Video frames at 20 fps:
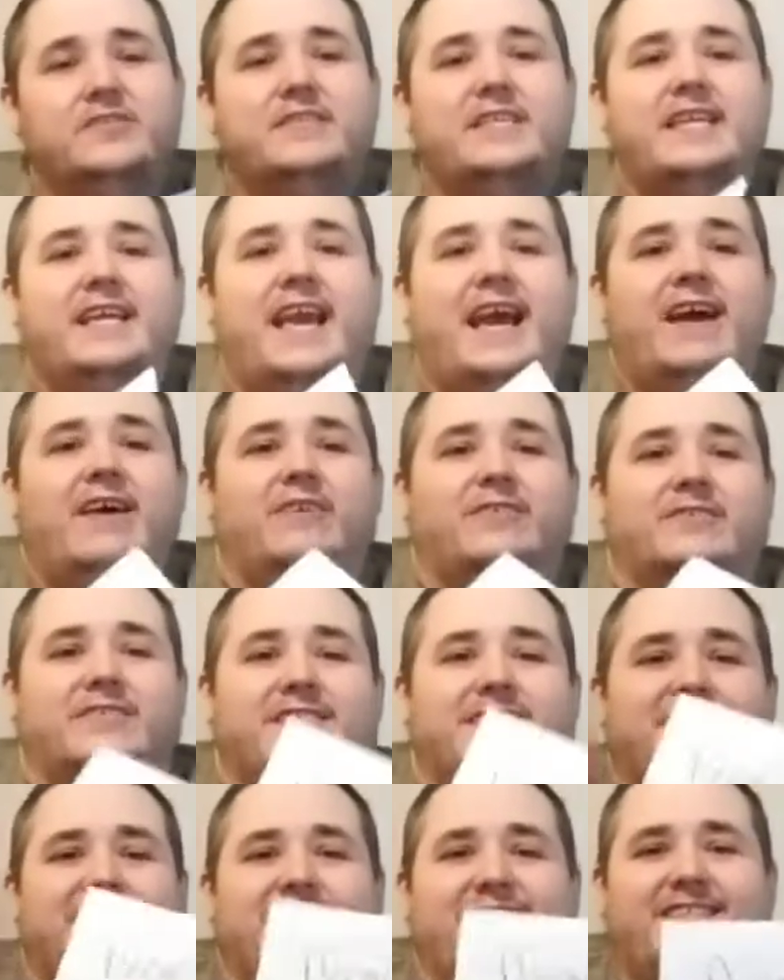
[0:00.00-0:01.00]
are
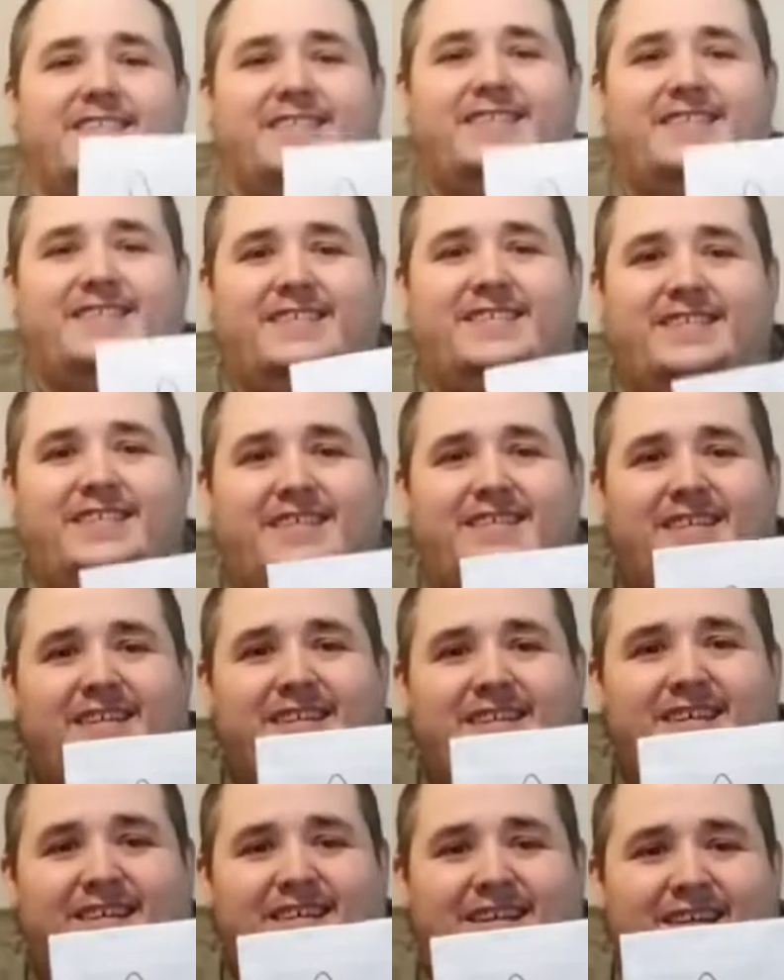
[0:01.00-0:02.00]
decals.
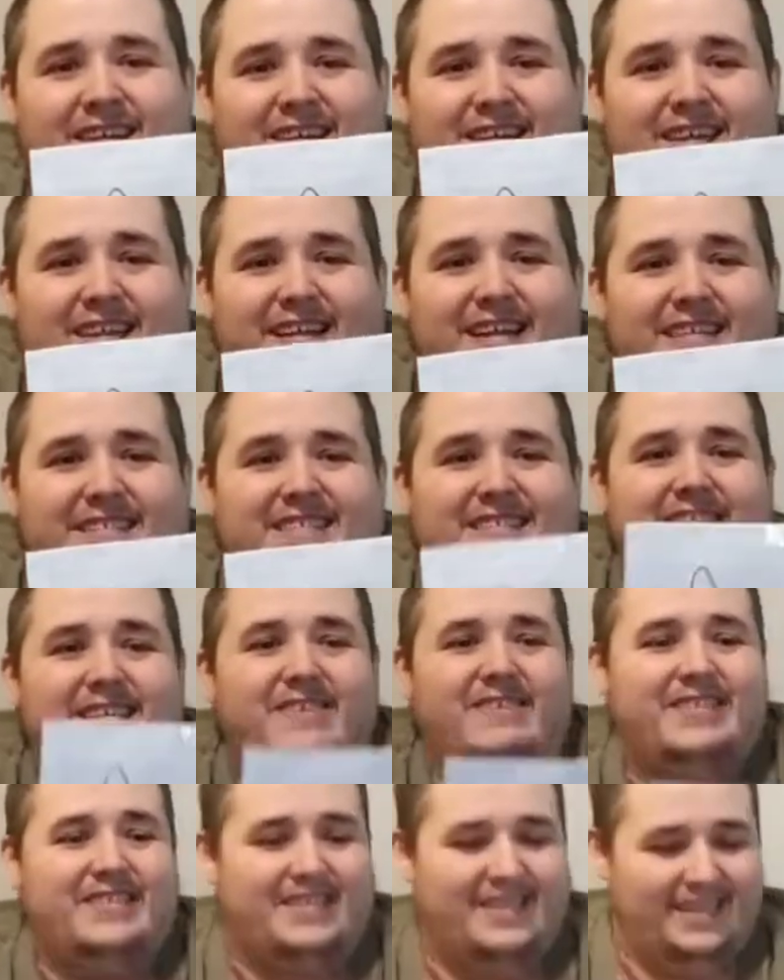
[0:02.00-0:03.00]
Let's
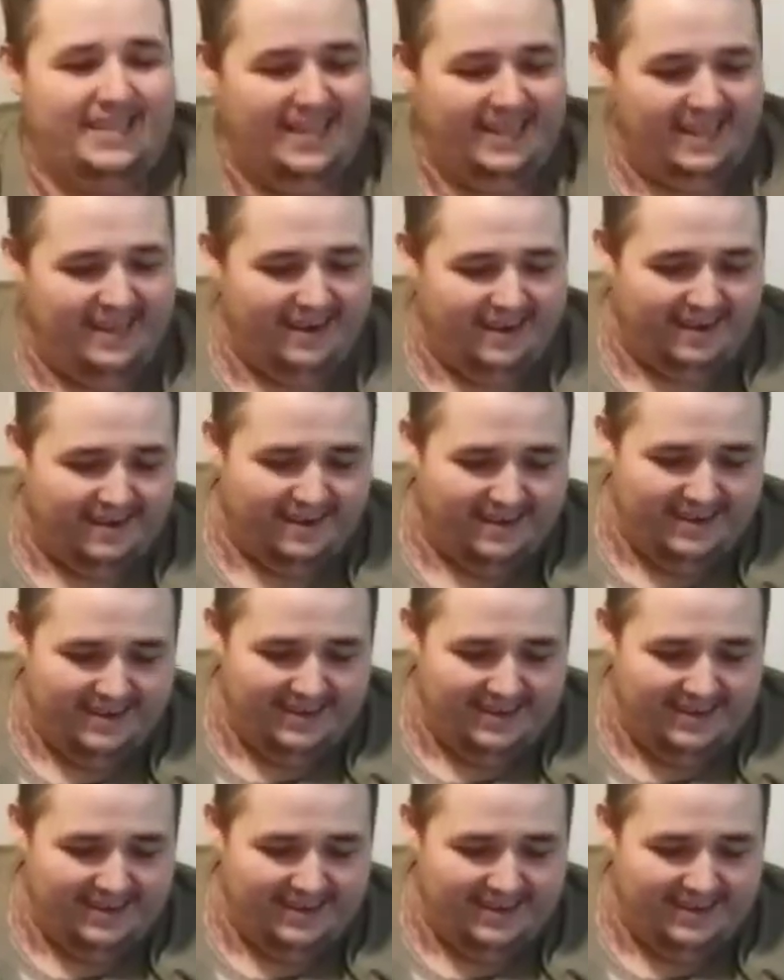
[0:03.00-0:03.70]
see what's in here.